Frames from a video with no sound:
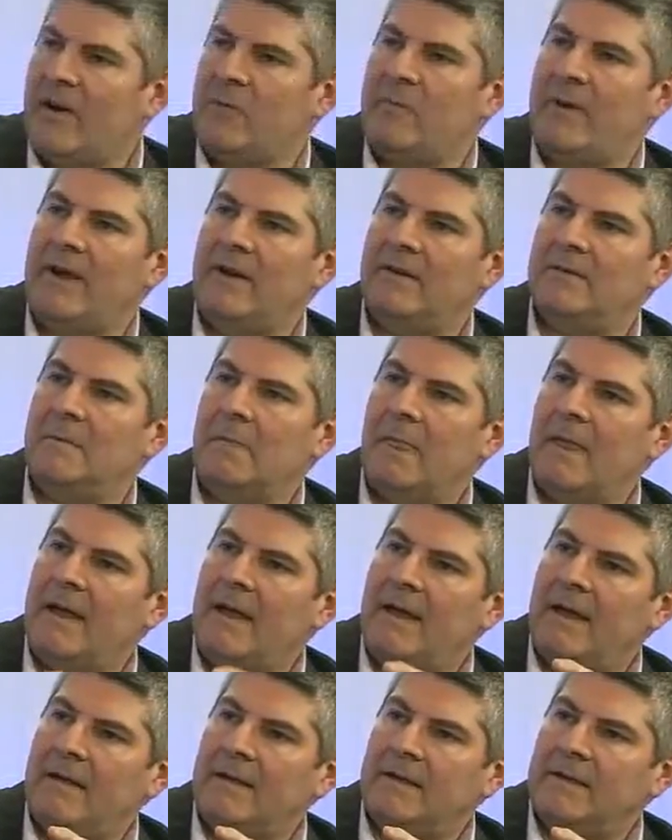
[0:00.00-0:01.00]
about,
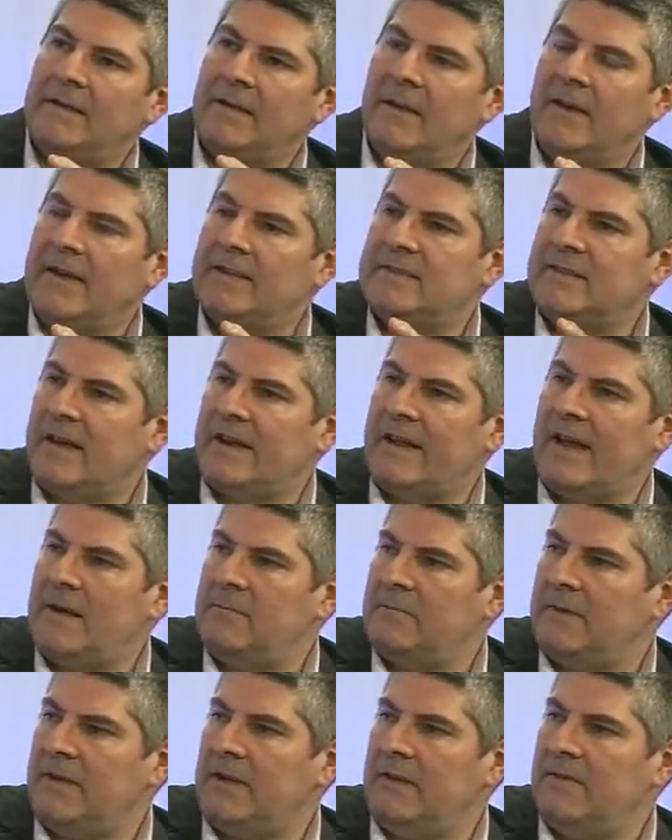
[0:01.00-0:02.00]
is that
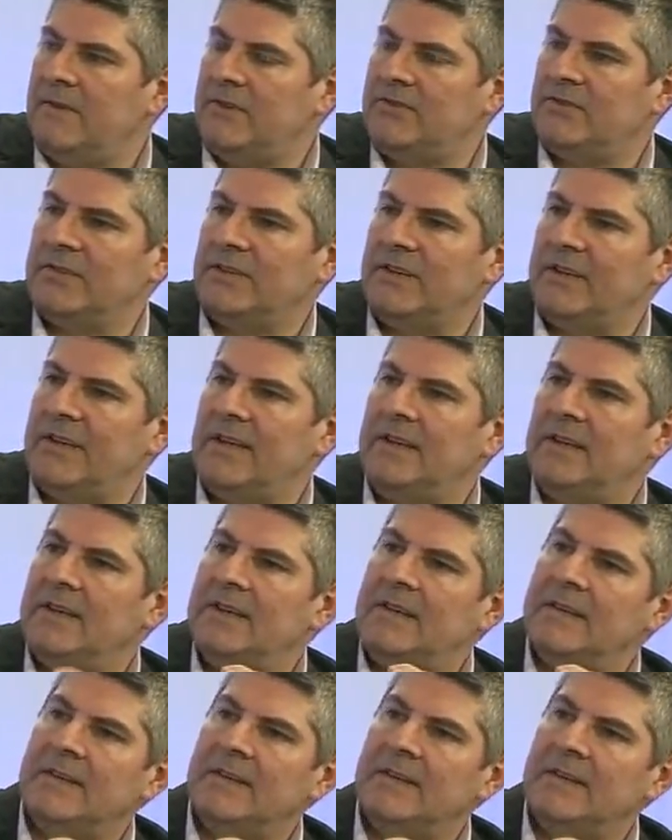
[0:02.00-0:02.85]
happening efficiently?